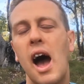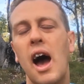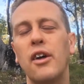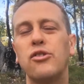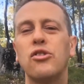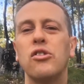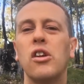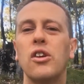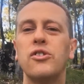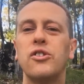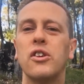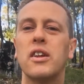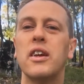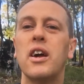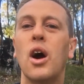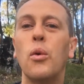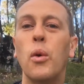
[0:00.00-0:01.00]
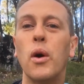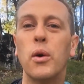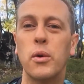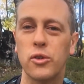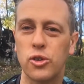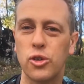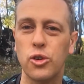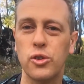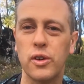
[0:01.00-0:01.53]
Astrologically, I work
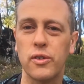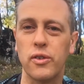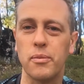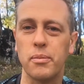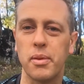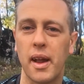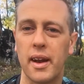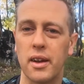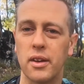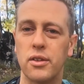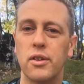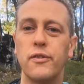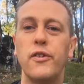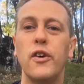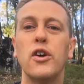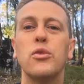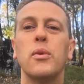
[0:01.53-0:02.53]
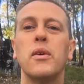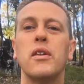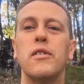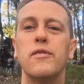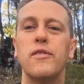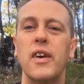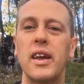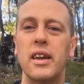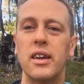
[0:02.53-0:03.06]
with 2 different planets. The first one
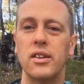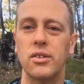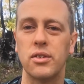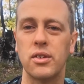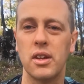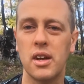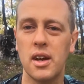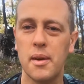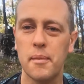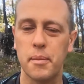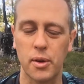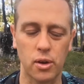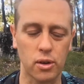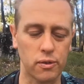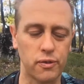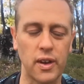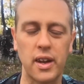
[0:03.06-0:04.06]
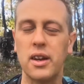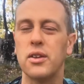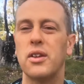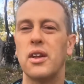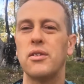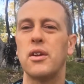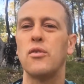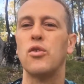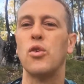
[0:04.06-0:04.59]
is Venus, because Venus
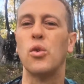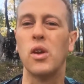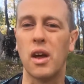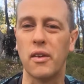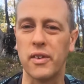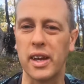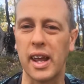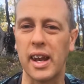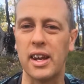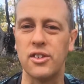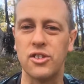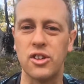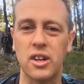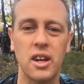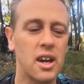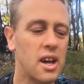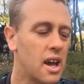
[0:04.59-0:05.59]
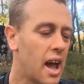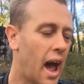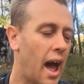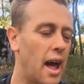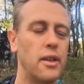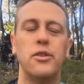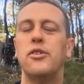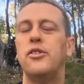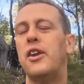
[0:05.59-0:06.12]
has that real loving energy,
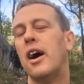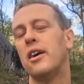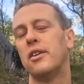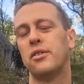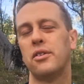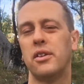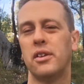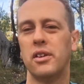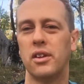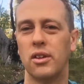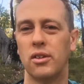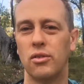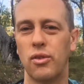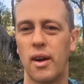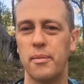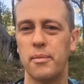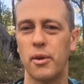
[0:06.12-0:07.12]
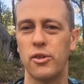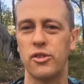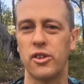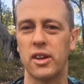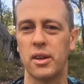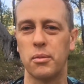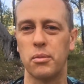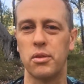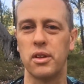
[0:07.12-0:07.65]
as does the rainbow
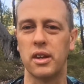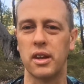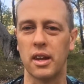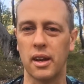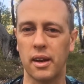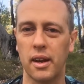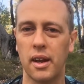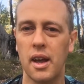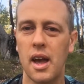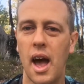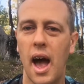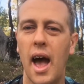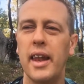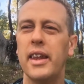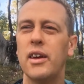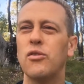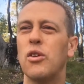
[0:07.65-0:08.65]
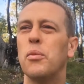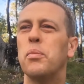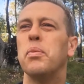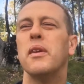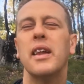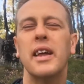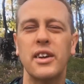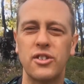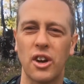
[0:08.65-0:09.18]
sheen obsidian, and that real
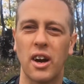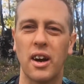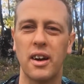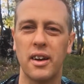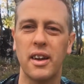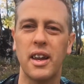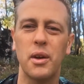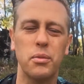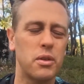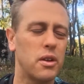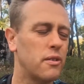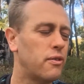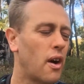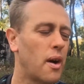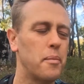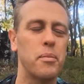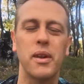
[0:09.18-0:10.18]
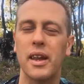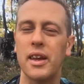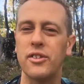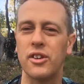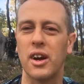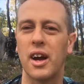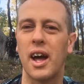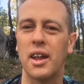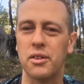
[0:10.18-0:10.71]
pleasure. It helps you to find
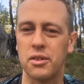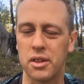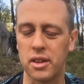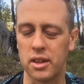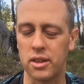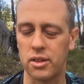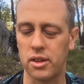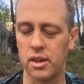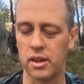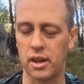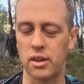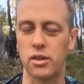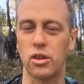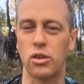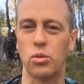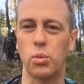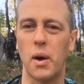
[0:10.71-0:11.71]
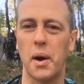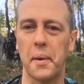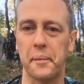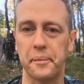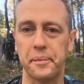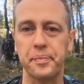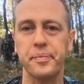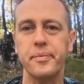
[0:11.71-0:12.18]
pleasure, as this does as well.